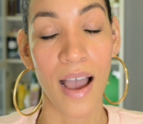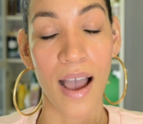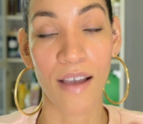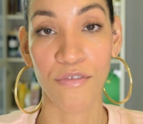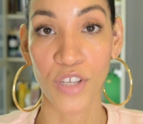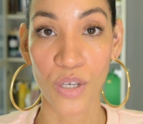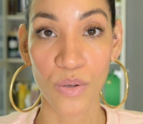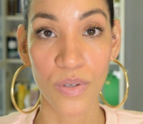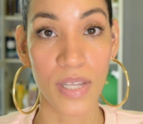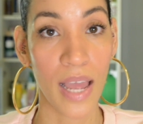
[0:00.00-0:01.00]
I've
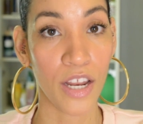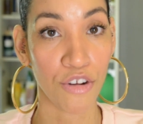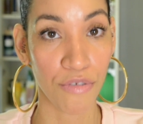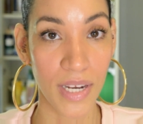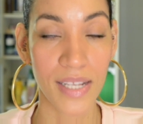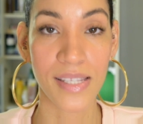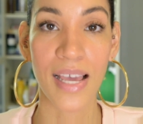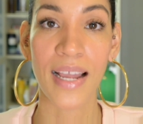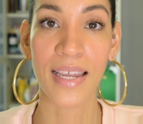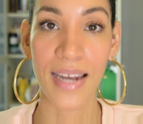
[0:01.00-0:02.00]
used and ingredients
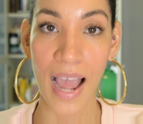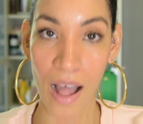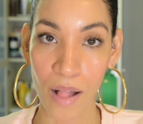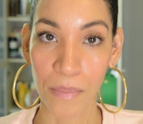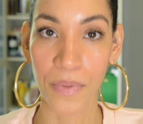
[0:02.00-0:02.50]
that can help,